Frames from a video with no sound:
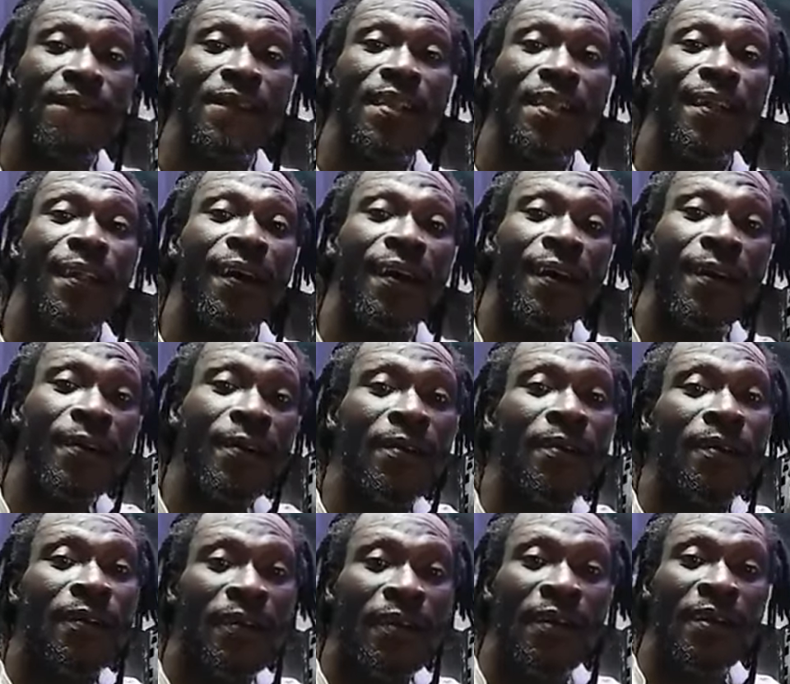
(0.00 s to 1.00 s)
You know?
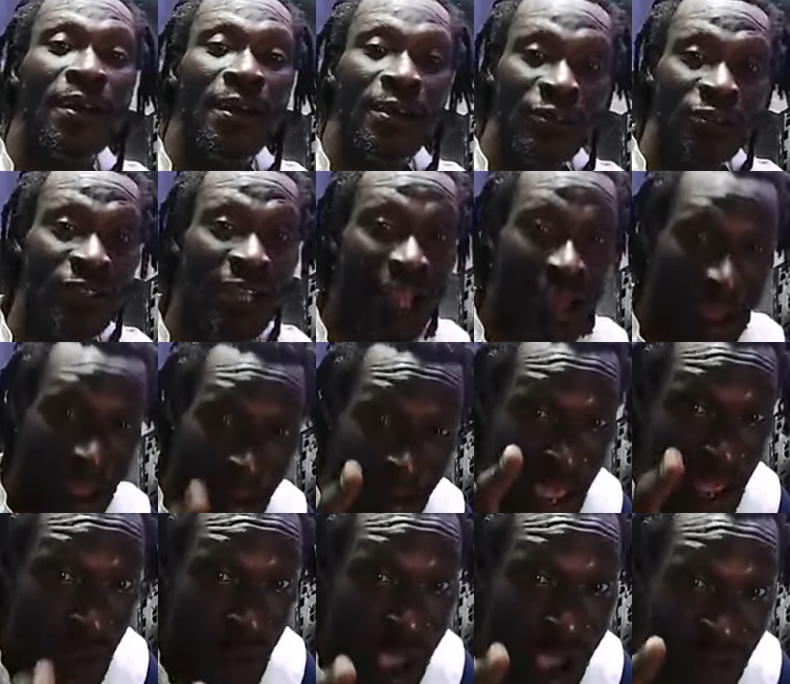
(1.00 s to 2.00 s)
So then now
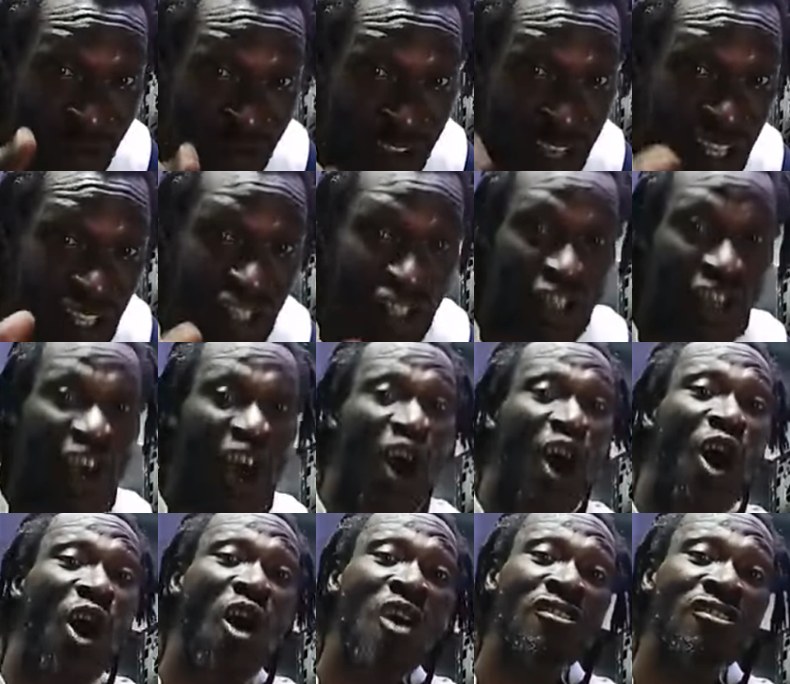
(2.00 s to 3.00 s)
you are rich.
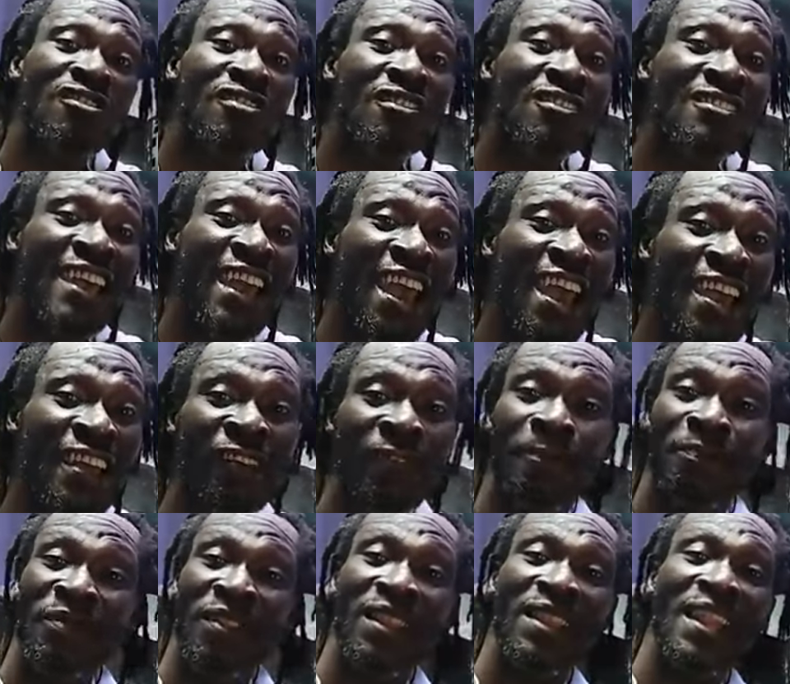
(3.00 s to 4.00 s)
Until
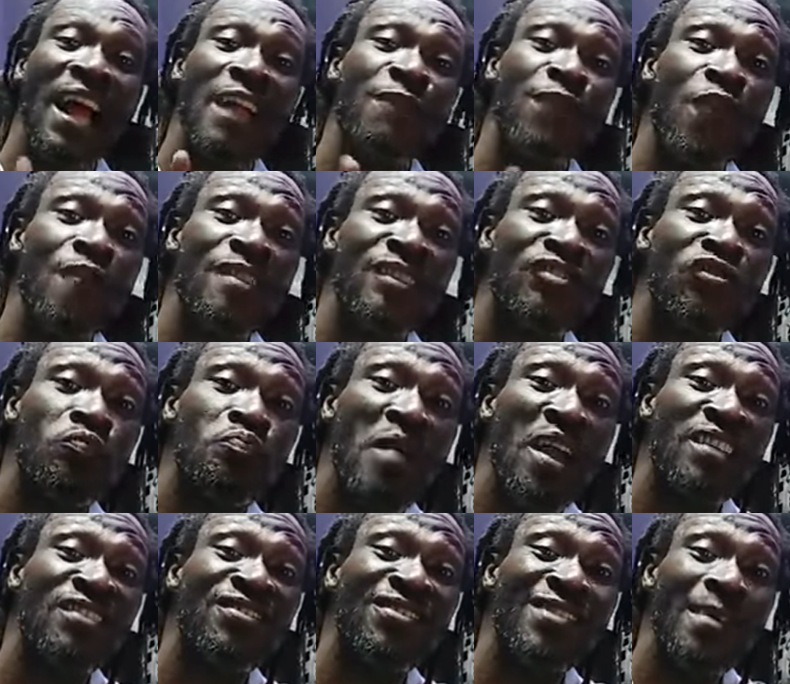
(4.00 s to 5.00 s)
then, land for
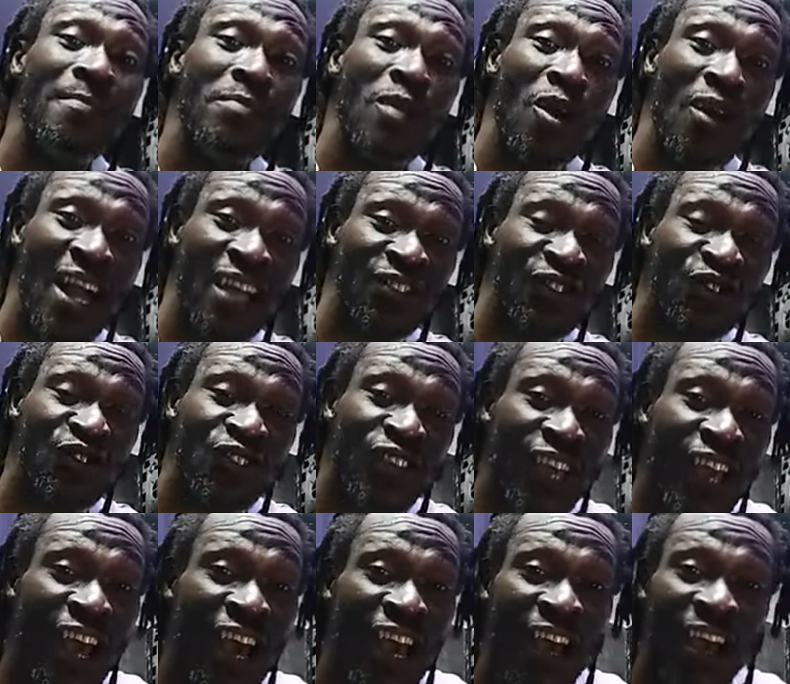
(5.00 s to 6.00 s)
respect to them bloggers
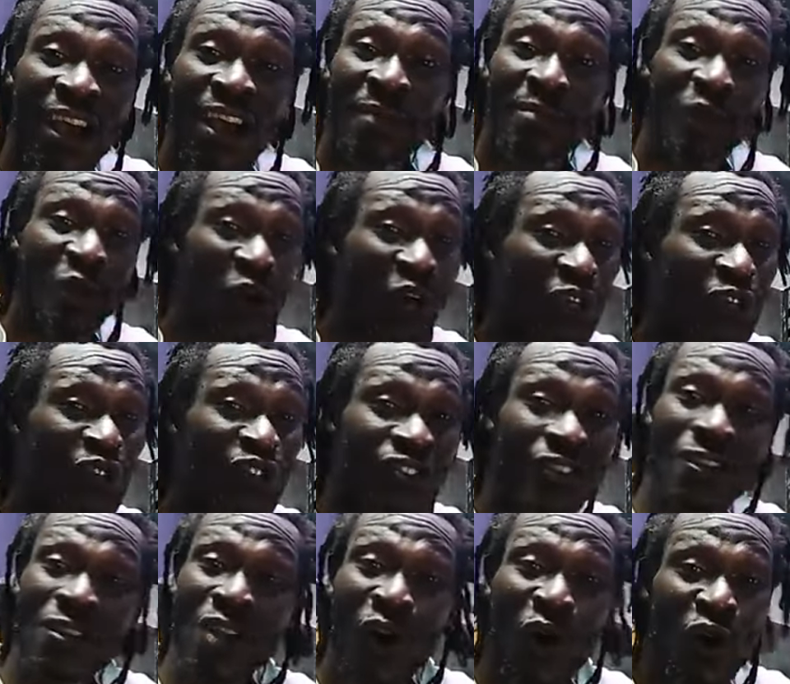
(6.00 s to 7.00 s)
there. Because you
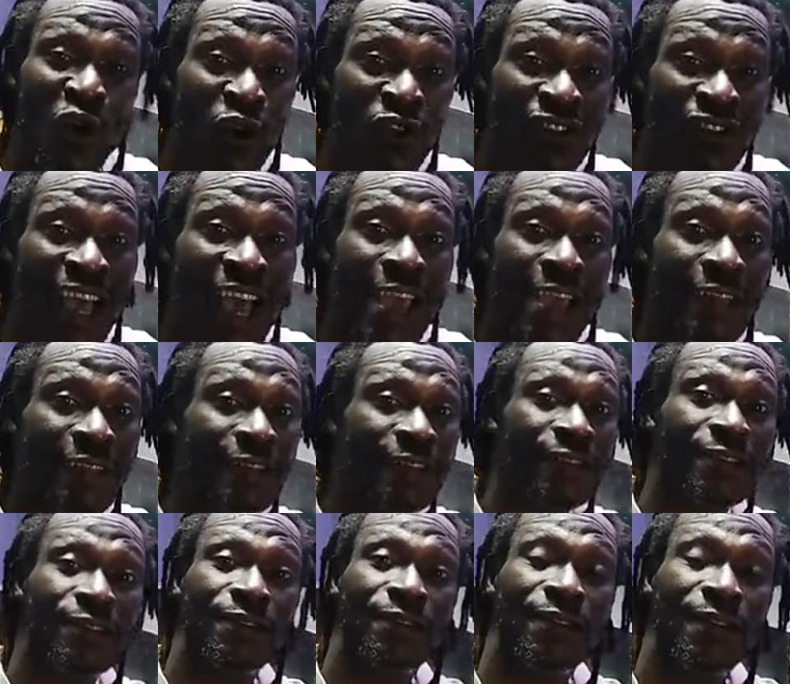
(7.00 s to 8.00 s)
still not gonna say
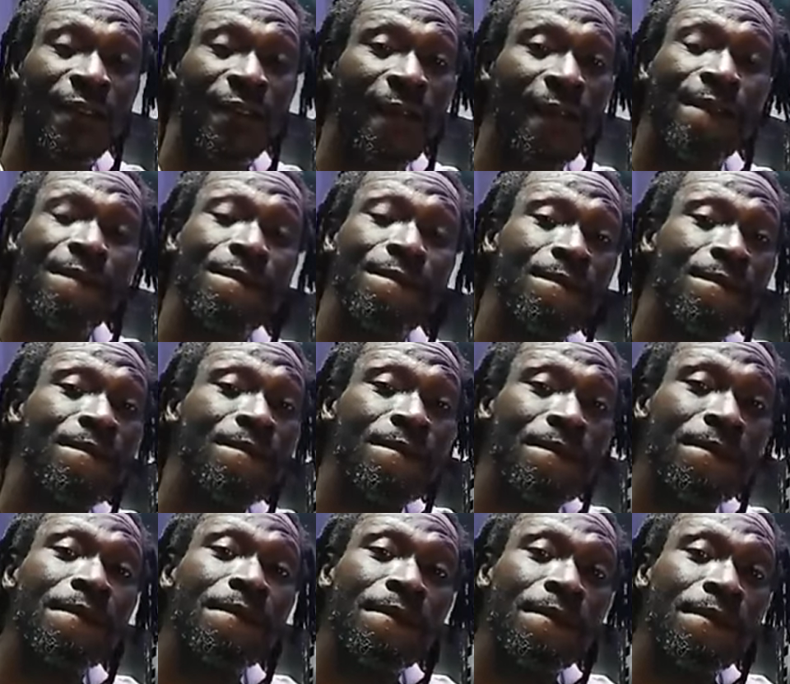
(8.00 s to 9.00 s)
it.
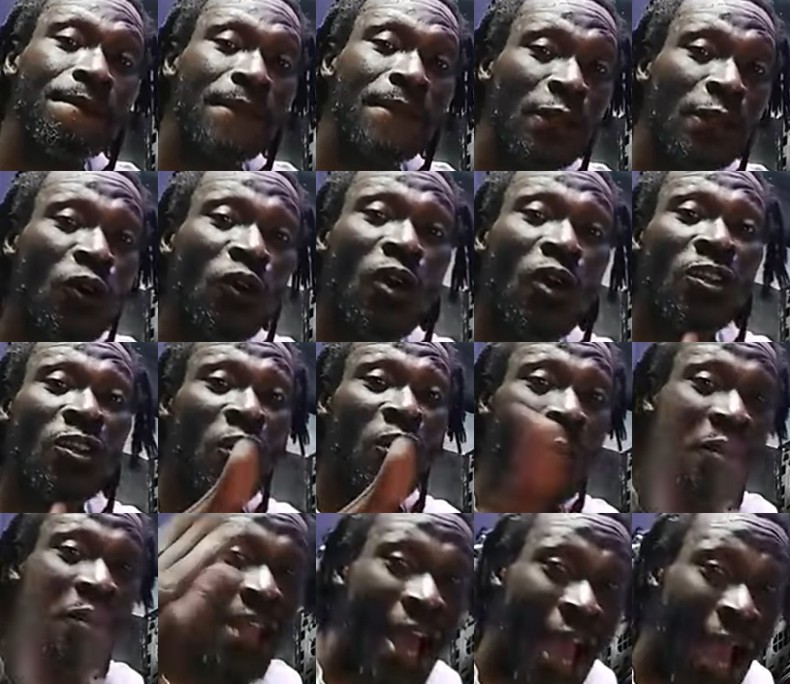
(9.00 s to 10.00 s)
Look no
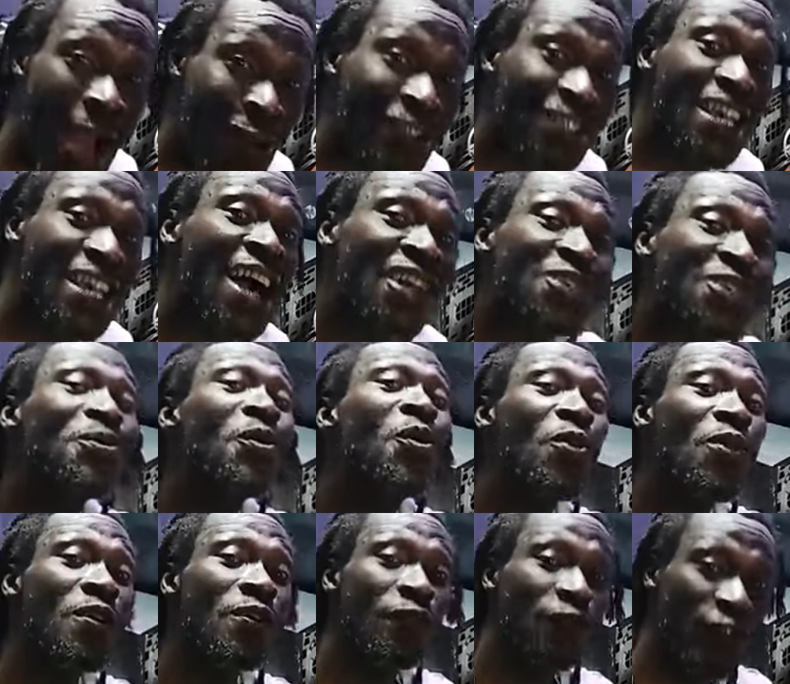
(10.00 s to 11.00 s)
more at
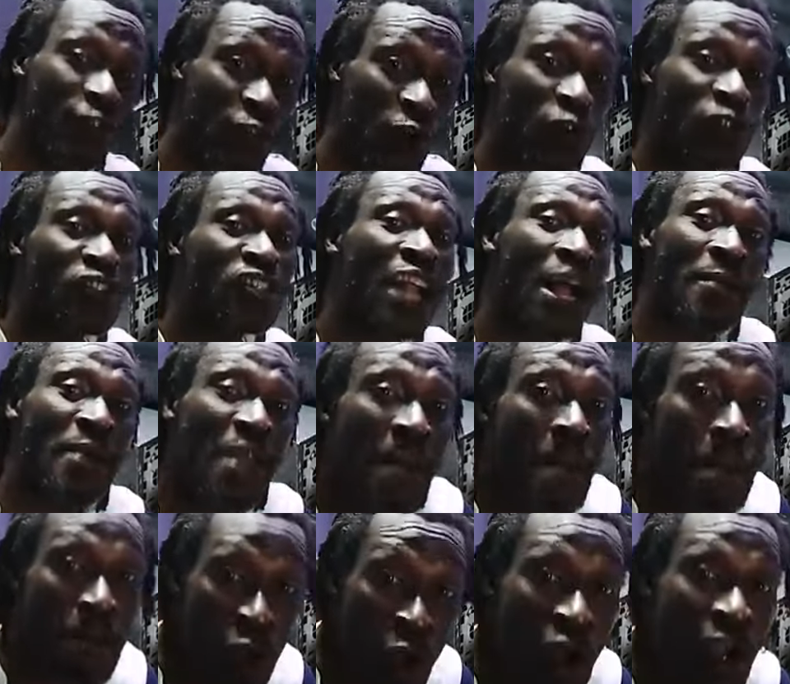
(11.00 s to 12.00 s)
Tazmo, if you consider me
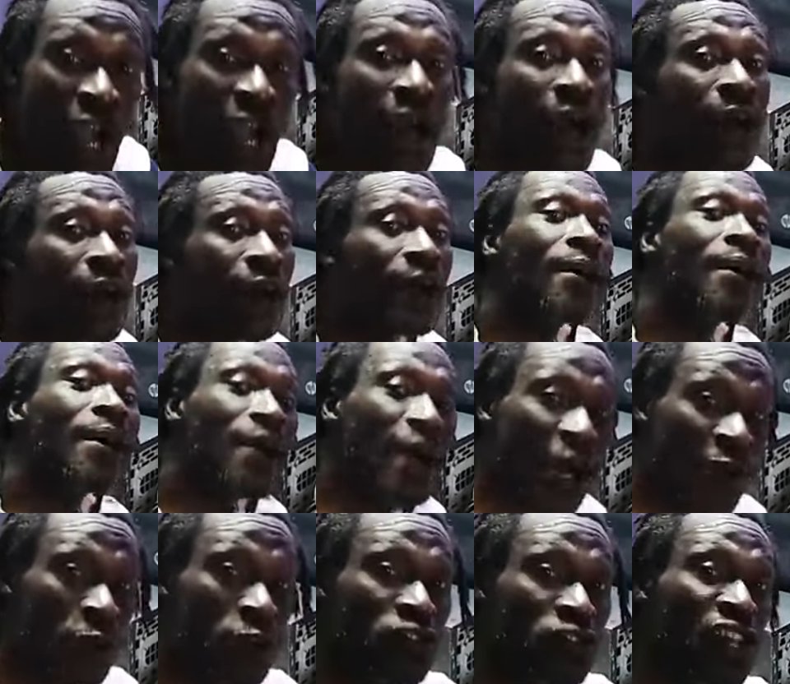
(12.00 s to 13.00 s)
a blogger.
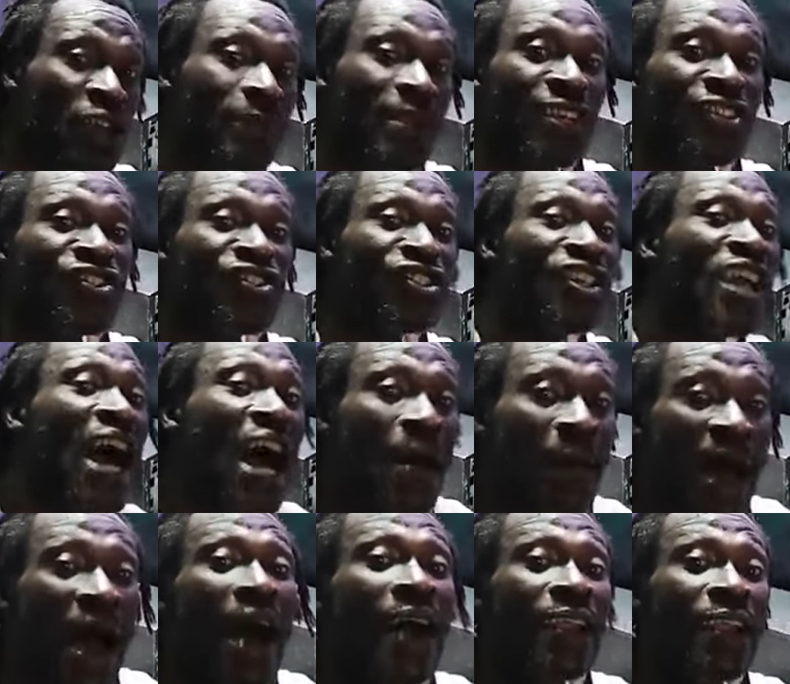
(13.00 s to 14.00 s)
I don't see if they see
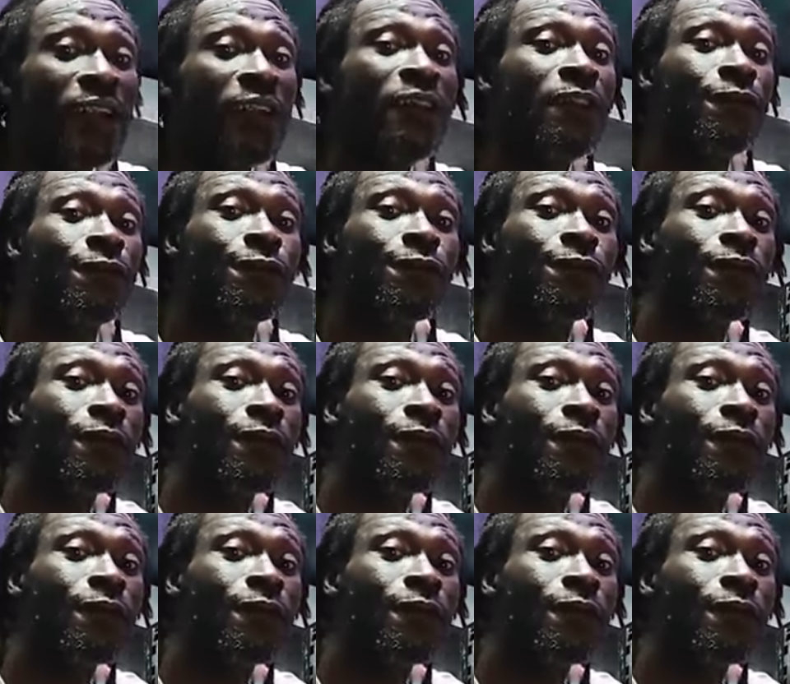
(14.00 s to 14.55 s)
how they live.